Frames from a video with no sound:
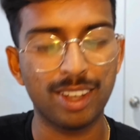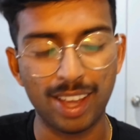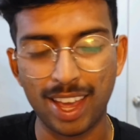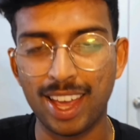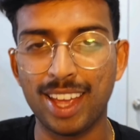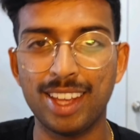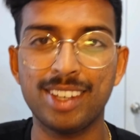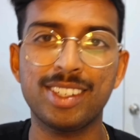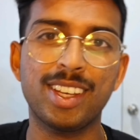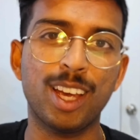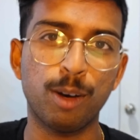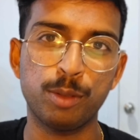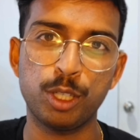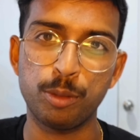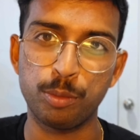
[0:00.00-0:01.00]
and
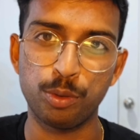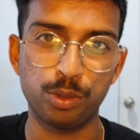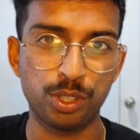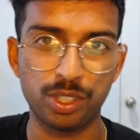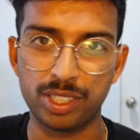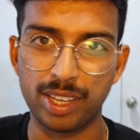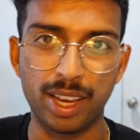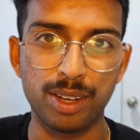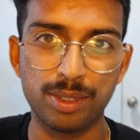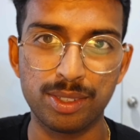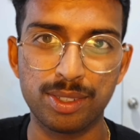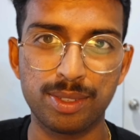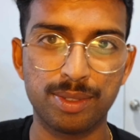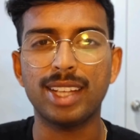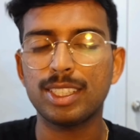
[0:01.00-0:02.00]
helps you boost your
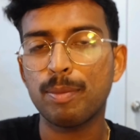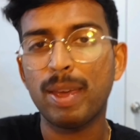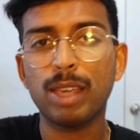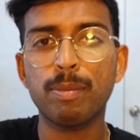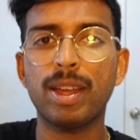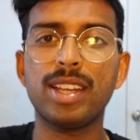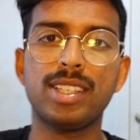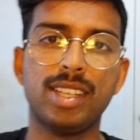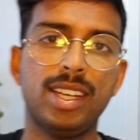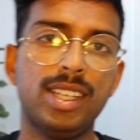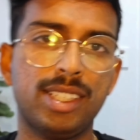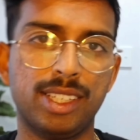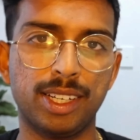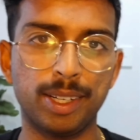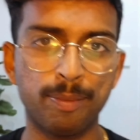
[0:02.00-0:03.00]
sales. And to make matters
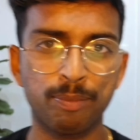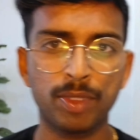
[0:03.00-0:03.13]
easier,